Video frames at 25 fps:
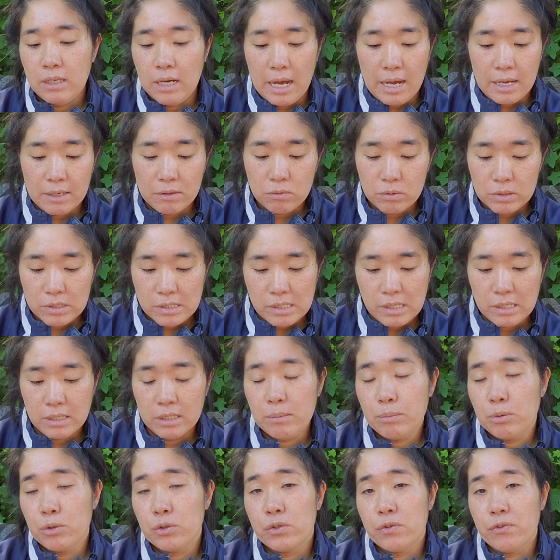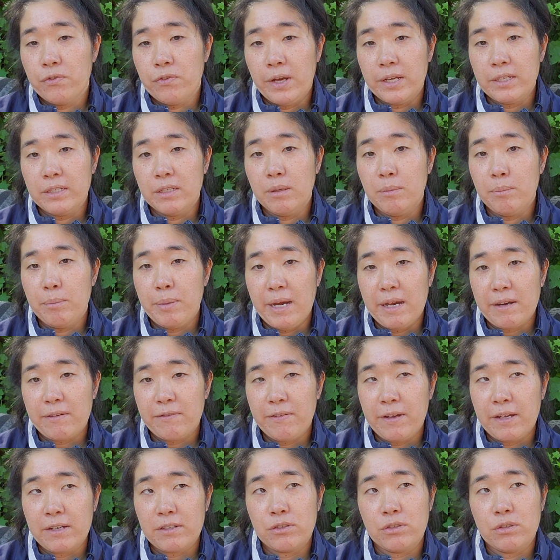I was not able to find the impact
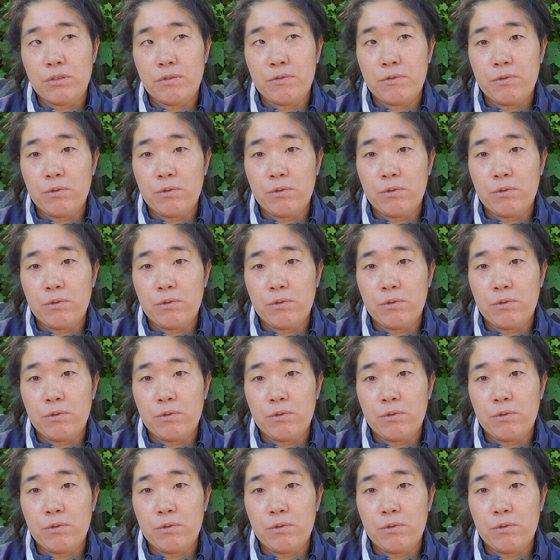factor